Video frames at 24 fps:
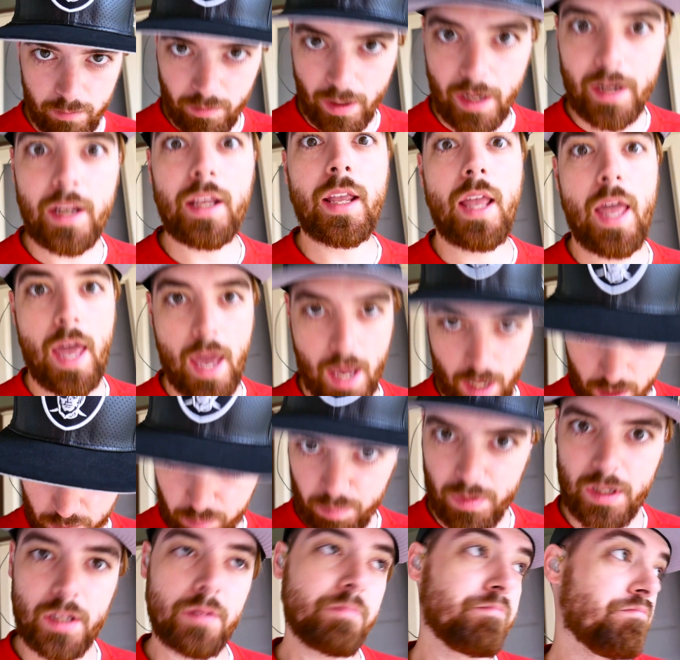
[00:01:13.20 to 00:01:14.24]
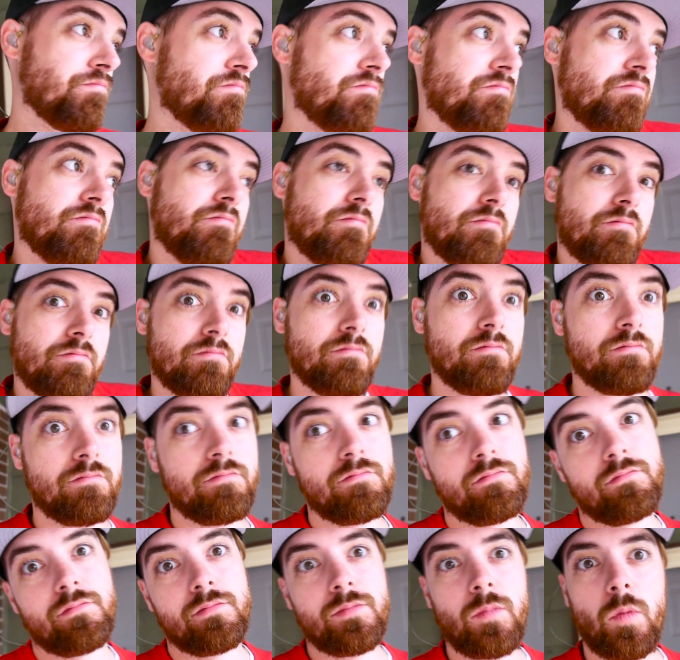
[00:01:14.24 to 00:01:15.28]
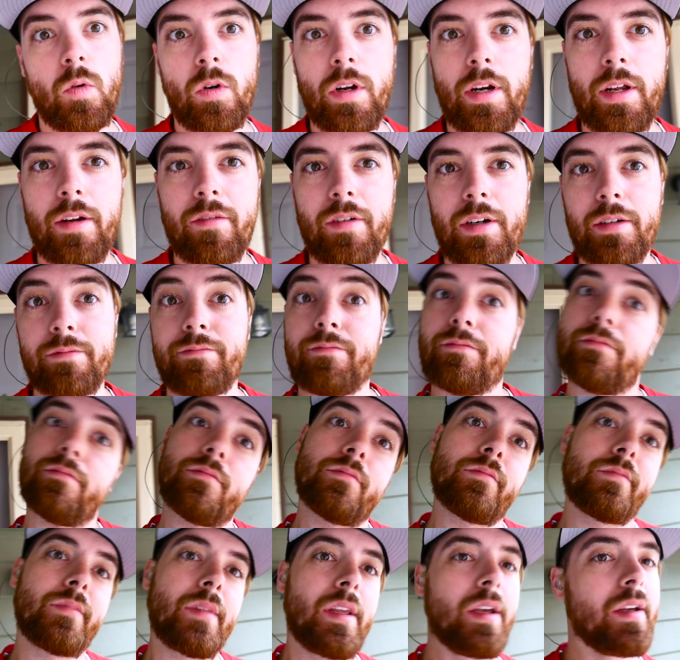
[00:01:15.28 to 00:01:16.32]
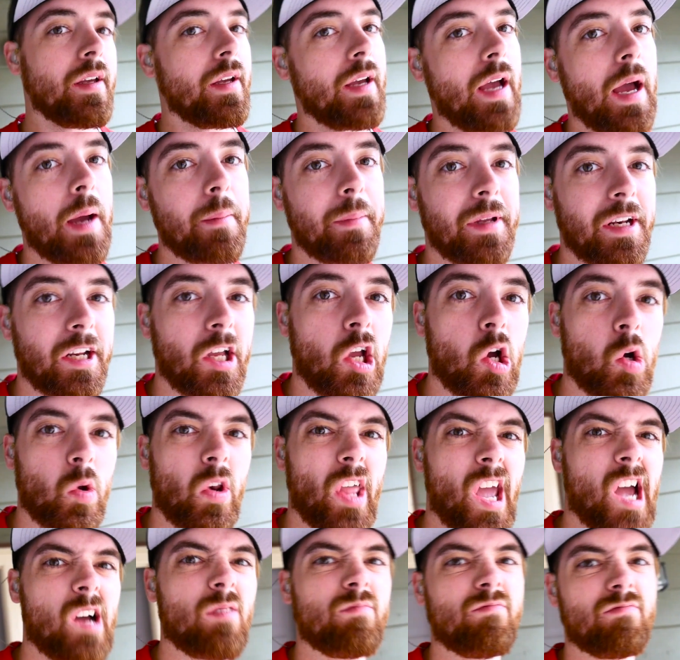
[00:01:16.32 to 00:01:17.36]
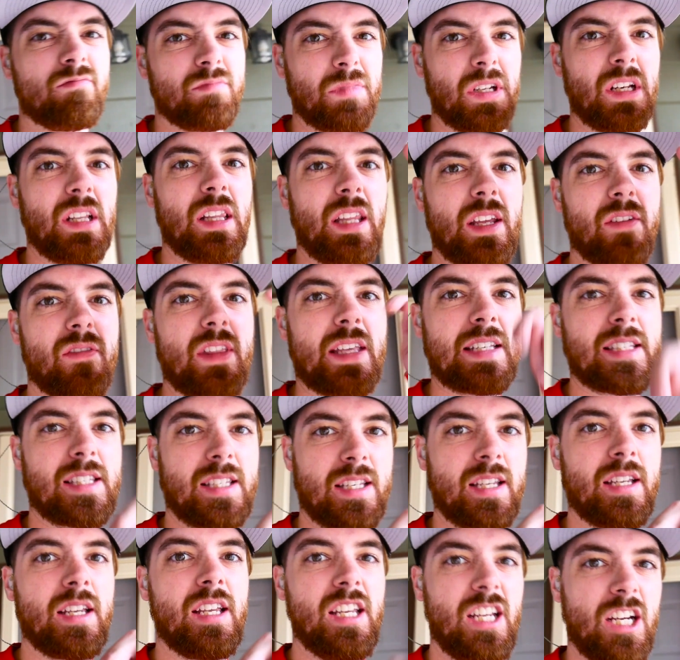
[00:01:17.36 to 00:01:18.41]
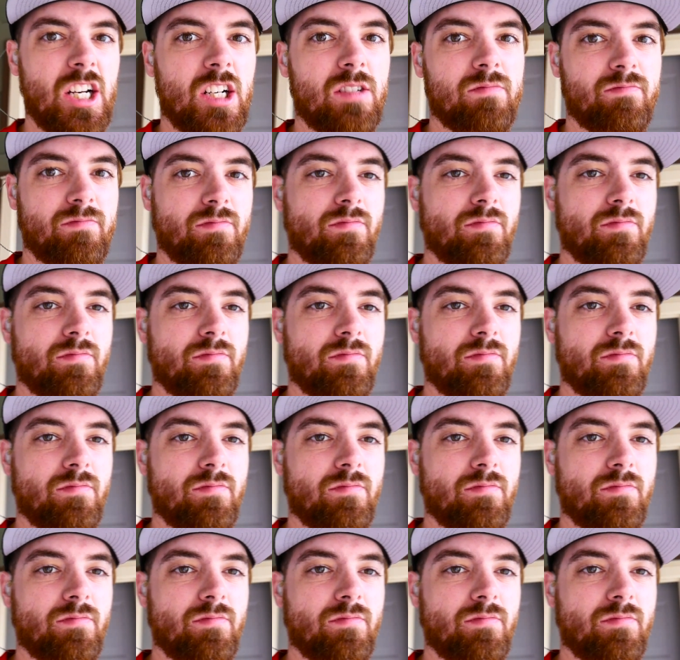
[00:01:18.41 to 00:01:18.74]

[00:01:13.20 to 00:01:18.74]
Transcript: a running hat, but whatever. I'm gonna go now. I'm gonna leave this here.